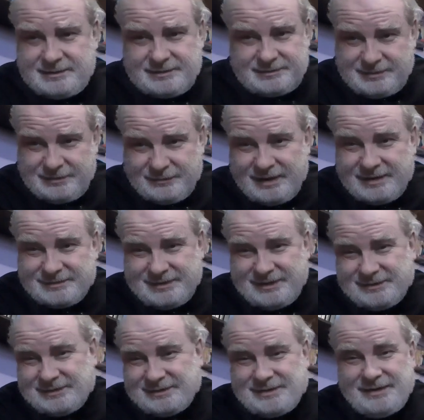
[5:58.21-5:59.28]
So that's
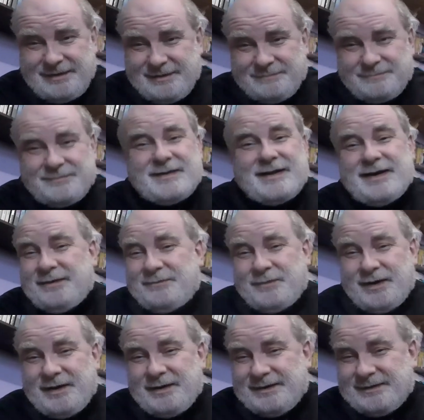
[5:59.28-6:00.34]
all to come, and
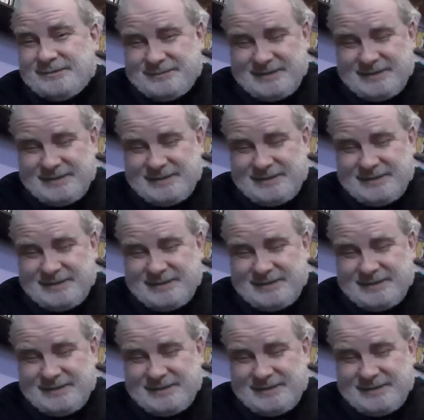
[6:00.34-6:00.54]
what an